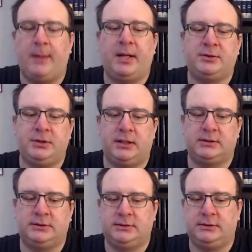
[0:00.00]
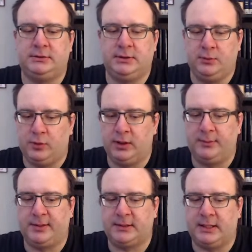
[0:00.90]
I'm actually not too worried
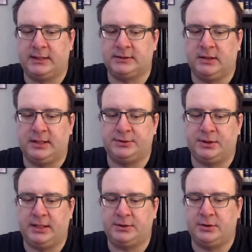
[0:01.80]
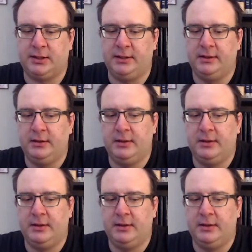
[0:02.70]
about the next election, actually.